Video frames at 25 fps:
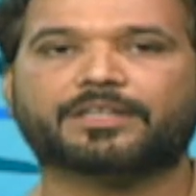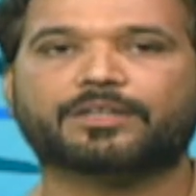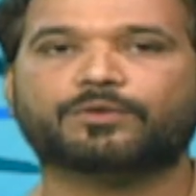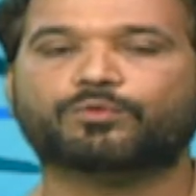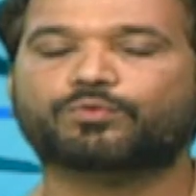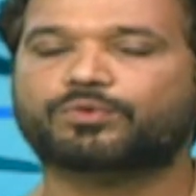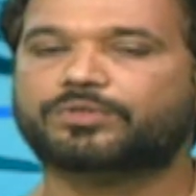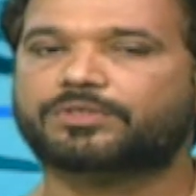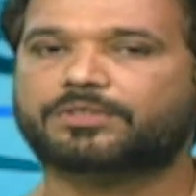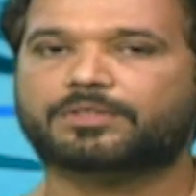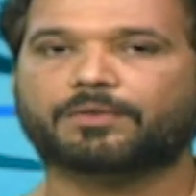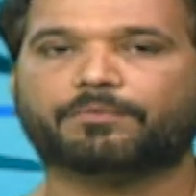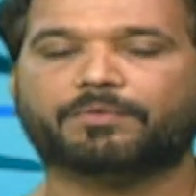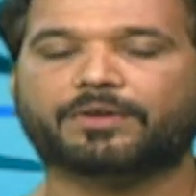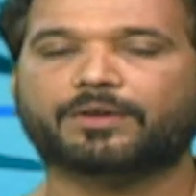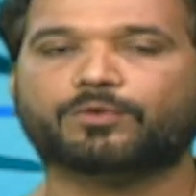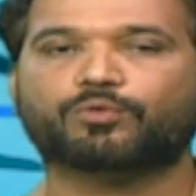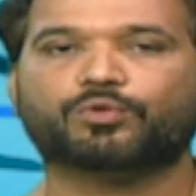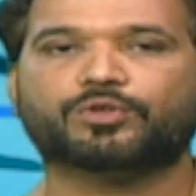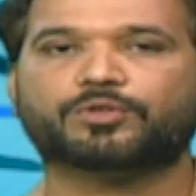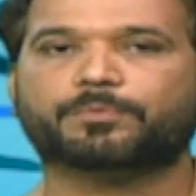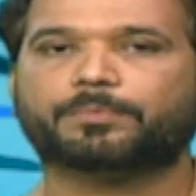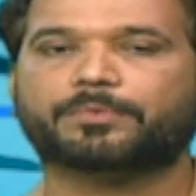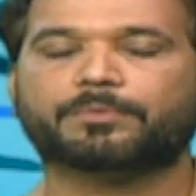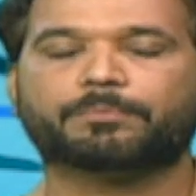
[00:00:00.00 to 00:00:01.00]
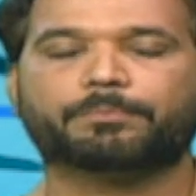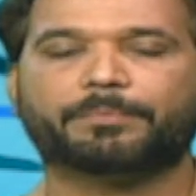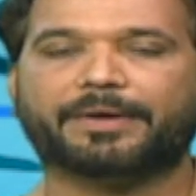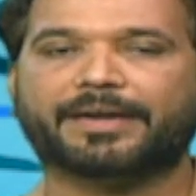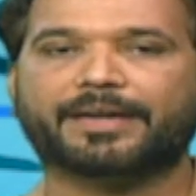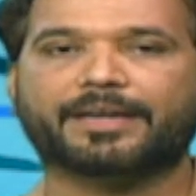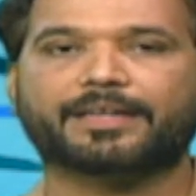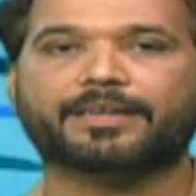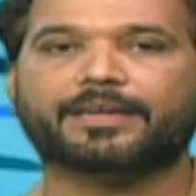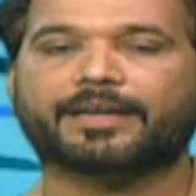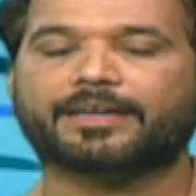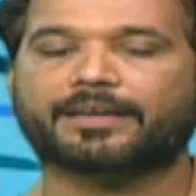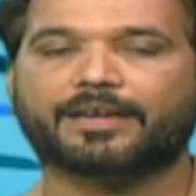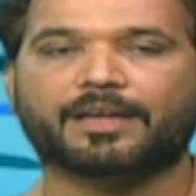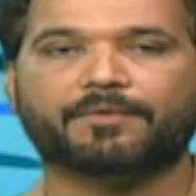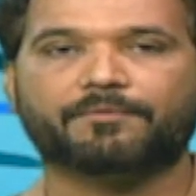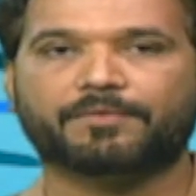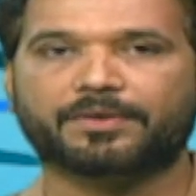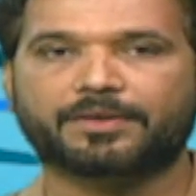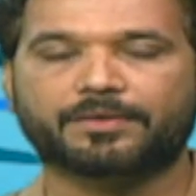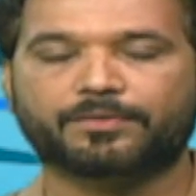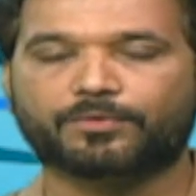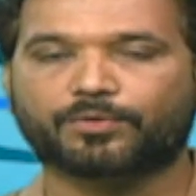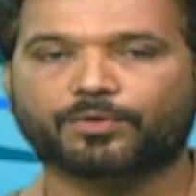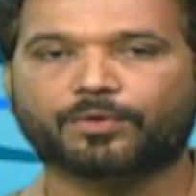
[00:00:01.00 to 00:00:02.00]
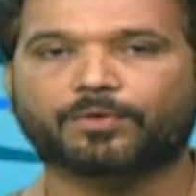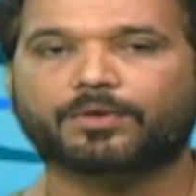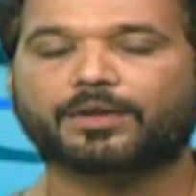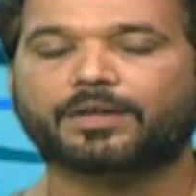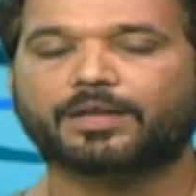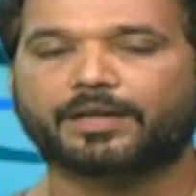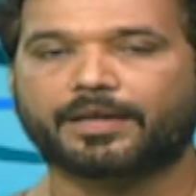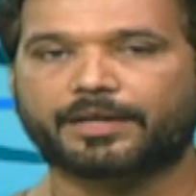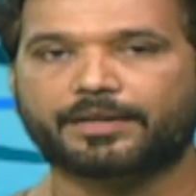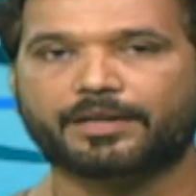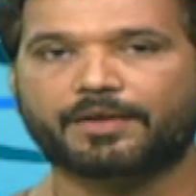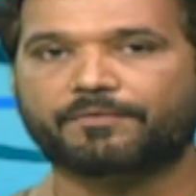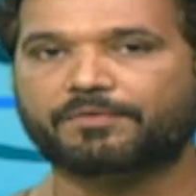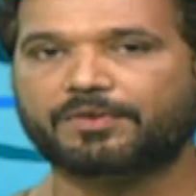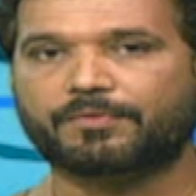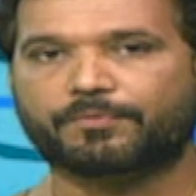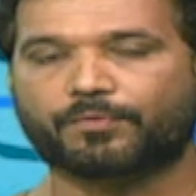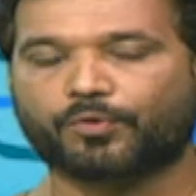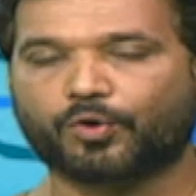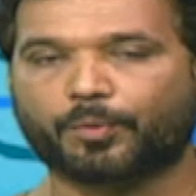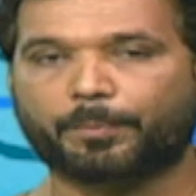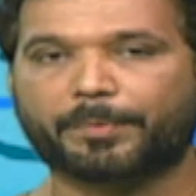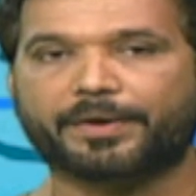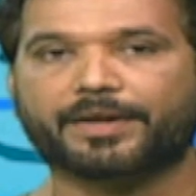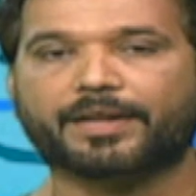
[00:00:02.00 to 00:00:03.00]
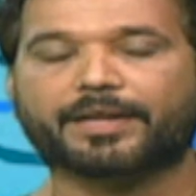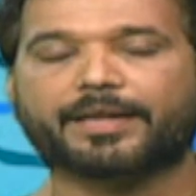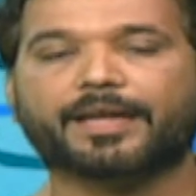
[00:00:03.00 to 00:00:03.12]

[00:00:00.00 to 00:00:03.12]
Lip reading: is the one who is batting at every in every format.